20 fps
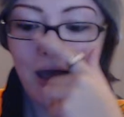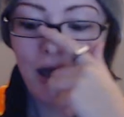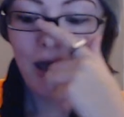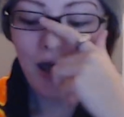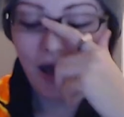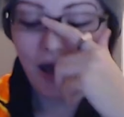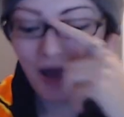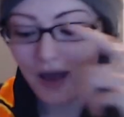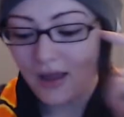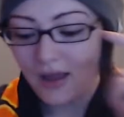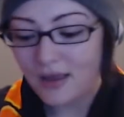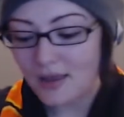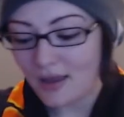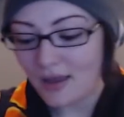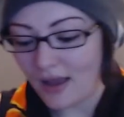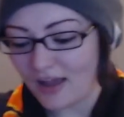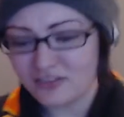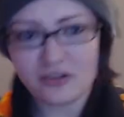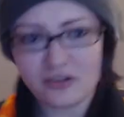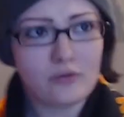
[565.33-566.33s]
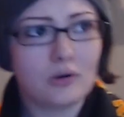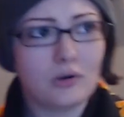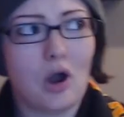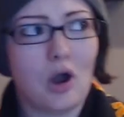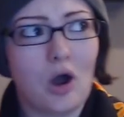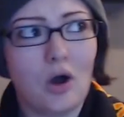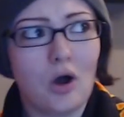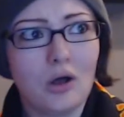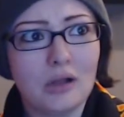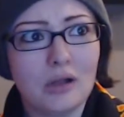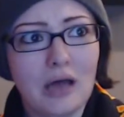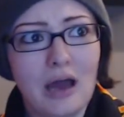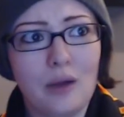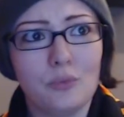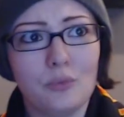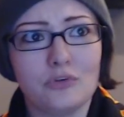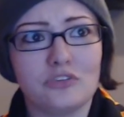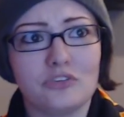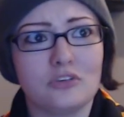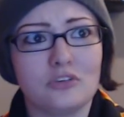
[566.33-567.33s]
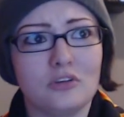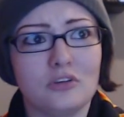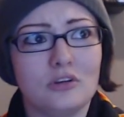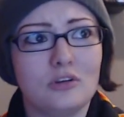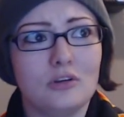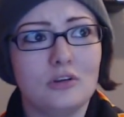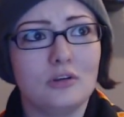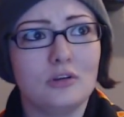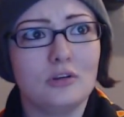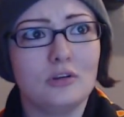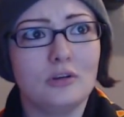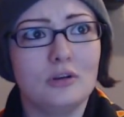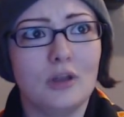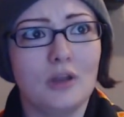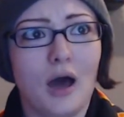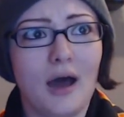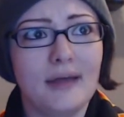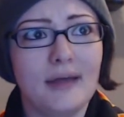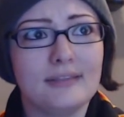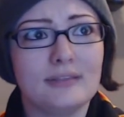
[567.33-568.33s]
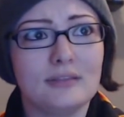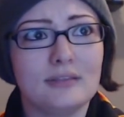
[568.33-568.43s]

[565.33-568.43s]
I as I recall, I was not